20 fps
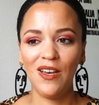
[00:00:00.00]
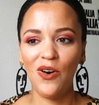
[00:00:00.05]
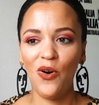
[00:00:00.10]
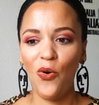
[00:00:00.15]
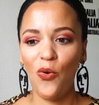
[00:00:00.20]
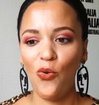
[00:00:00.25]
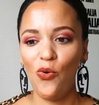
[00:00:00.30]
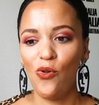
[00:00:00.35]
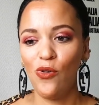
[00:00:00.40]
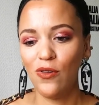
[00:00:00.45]
a
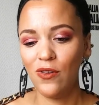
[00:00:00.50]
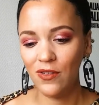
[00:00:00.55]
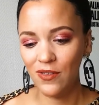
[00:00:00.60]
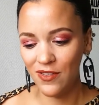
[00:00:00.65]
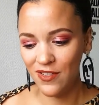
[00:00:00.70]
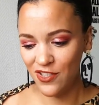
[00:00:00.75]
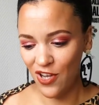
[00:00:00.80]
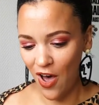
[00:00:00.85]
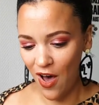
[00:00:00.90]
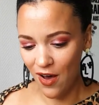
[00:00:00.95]
whole
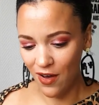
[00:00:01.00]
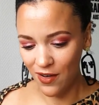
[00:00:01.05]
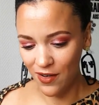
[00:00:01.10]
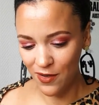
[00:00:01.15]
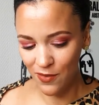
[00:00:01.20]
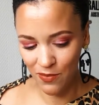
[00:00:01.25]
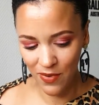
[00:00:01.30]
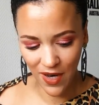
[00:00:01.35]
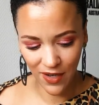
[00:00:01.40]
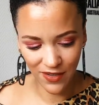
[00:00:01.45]
talk
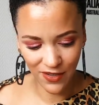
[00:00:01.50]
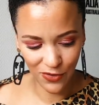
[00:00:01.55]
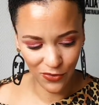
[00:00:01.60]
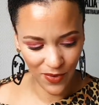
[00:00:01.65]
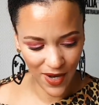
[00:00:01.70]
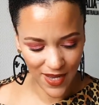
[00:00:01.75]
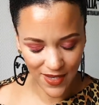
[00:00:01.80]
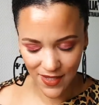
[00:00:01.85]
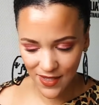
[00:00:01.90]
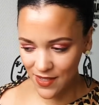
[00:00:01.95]
about the
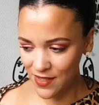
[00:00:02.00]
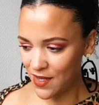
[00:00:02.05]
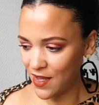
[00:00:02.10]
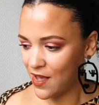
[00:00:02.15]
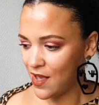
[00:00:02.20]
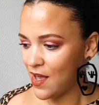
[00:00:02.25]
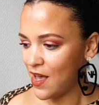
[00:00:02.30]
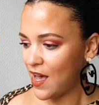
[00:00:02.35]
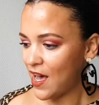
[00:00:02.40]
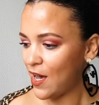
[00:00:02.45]
rest.
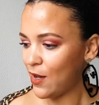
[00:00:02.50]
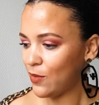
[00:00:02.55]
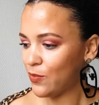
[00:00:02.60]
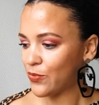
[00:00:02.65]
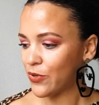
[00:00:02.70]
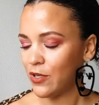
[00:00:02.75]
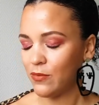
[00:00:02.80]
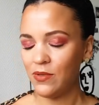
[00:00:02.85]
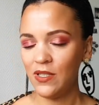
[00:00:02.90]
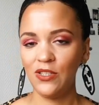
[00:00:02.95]
I'll
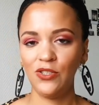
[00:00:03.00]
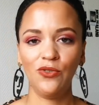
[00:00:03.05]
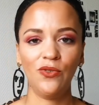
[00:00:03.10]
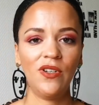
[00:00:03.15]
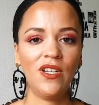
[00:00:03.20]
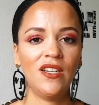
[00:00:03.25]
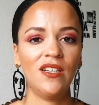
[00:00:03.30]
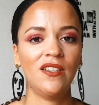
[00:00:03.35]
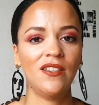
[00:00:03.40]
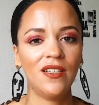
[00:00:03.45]
probably do
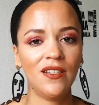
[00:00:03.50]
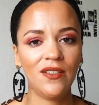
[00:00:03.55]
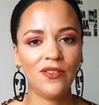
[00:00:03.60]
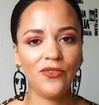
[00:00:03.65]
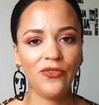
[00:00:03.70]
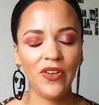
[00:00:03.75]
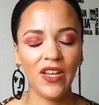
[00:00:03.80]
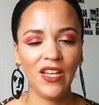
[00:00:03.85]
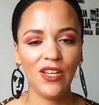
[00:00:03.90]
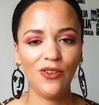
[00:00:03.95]
it in another
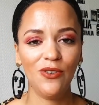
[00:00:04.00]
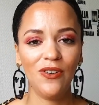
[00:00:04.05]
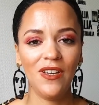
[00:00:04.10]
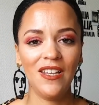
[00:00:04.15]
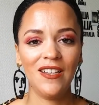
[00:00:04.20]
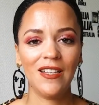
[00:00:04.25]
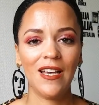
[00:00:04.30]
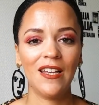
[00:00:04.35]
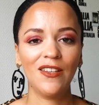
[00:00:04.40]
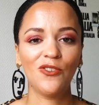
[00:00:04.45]
video.
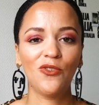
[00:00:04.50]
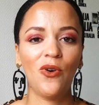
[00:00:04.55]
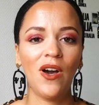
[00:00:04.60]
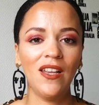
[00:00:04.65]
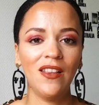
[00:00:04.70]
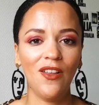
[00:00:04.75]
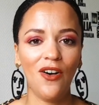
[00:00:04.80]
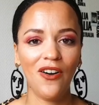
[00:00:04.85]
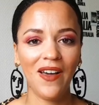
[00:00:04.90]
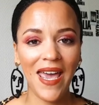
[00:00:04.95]
It got
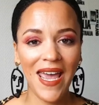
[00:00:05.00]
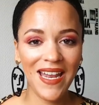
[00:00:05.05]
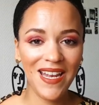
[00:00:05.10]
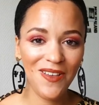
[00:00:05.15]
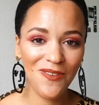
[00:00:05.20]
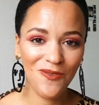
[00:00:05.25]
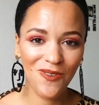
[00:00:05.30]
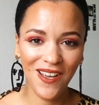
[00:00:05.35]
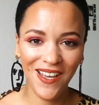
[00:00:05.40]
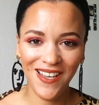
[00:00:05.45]
quite long
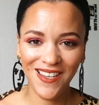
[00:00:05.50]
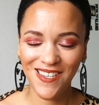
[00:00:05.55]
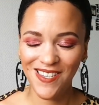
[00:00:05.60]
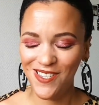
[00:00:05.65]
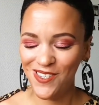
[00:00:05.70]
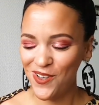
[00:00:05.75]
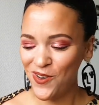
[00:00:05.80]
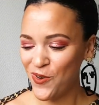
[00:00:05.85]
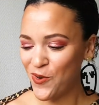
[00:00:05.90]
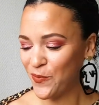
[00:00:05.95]
anyways,
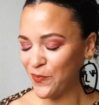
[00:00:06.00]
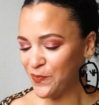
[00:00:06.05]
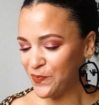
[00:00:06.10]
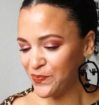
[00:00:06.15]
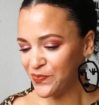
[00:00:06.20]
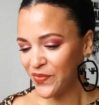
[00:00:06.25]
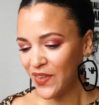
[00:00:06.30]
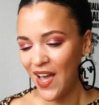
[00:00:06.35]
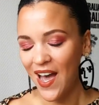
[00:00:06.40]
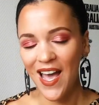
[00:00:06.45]
so
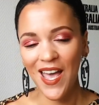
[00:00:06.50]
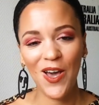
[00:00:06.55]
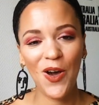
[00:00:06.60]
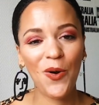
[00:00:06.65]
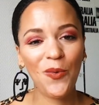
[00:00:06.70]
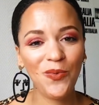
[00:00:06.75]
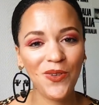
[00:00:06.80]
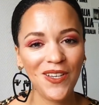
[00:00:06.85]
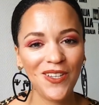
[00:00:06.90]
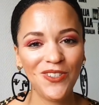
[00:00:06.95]
I
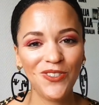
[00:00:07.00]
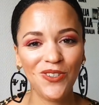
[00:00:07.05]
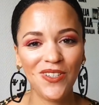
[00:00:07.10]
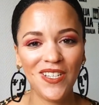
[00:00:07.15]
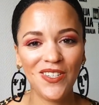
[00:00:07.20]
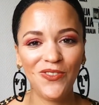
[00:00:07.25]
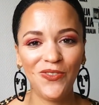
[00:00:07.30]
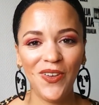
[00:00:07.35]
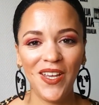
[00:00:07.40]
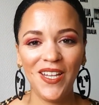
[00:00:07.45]
hope you enjoyed
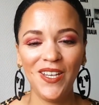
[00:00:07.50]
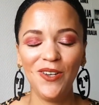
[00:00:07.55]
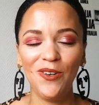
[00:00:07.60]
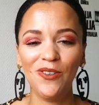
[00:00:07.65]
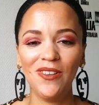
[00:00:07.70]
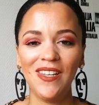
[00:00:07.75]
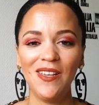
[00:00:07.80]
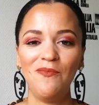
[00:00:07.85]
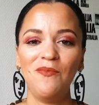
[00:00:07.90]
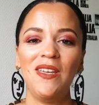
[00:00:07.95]
this video.
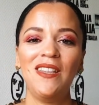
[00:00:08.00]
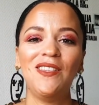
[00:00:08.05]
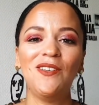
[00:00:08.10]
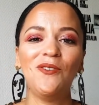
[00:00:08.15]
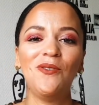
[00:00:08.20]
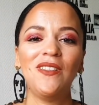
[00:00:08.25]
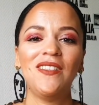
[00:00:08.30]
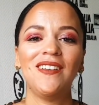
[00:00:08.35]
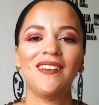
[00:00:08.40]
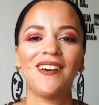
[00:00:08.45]
Let me
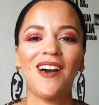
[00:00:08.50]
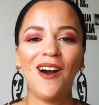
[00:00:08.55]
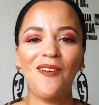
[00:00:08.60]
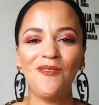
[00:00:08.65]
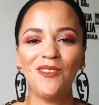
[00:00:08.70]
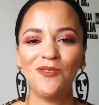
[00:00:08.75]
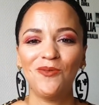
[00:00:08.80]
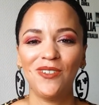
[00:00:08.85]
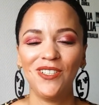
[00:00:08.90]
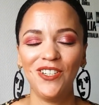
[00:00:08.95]
know in the
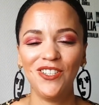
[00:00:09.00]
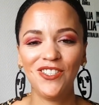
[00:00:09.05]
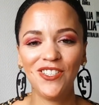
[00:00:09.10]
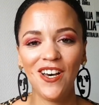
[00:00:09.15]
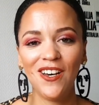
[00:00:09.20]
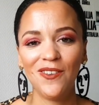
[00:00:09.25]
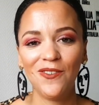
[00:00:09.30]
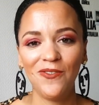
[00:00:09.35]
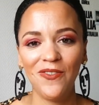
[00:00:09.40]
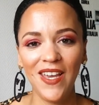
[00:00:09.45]
comments what you
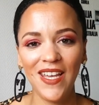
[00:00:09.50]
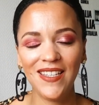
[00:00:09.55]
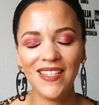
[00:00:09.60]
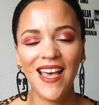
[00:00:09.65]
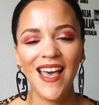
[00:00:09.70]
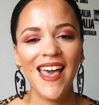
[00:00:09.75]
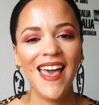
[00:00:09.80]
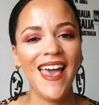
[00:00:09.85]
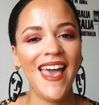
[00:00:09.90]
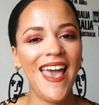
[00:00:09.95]
thought of it,
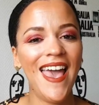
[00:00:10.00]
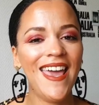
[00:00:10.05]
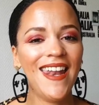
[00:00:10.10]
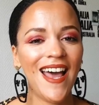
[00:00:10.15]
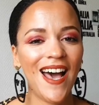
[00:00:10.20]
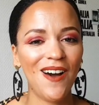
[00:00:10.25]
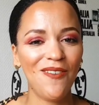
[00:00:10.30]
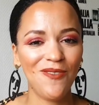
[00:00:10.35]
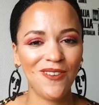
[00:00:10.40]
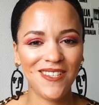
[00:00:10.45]
and
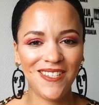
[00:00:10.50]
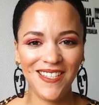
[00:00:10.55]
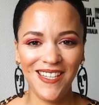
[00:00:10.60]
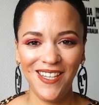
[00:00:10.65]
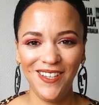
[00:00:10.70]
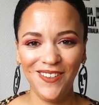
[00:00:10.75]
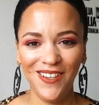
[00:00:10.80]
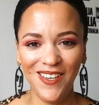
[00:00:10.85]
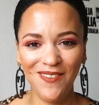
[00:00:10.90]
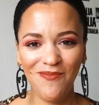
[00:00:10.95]
I will see
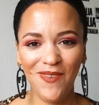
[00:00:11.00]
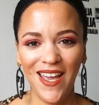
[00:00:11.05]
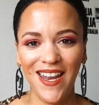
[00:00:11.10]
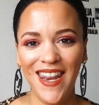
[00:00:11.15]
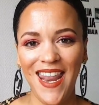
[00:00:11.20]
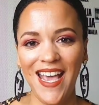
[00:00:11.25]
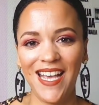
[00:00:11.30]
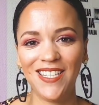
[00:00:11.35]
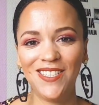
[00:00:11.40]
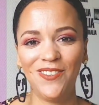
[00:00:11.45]
you in my
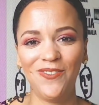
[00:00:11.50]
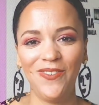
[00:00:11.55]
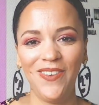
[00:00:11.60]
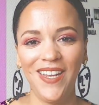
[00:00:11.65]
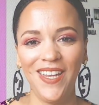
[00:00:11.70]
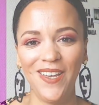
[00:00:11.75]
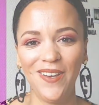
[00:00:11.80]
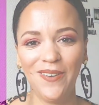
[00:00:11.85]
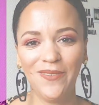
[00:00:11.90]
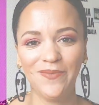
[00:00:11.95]
next
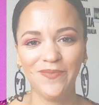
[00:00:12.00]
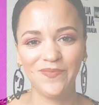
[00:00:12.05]
video.